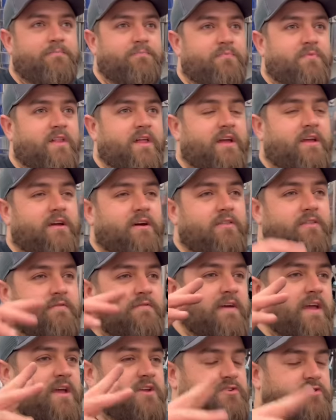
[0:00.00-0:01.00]
like uh, the
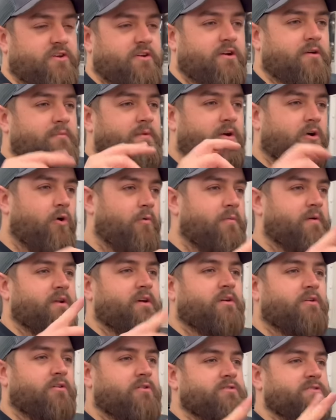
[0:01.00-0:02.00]
vanes you can hear them like open
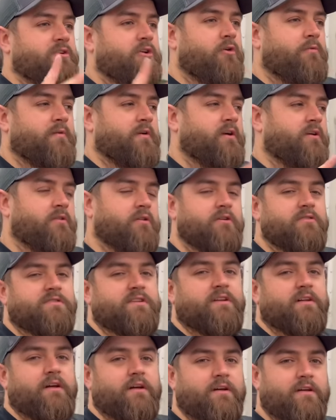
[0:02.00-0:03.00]
and closing open and
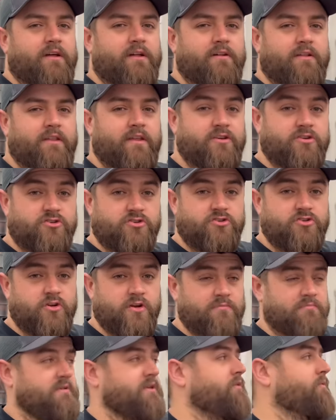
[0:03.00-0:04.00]
closing like and they
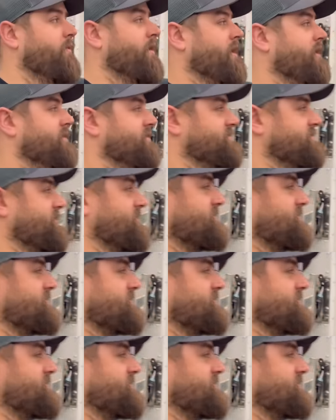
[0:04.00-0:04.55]
shouldn't be while it's like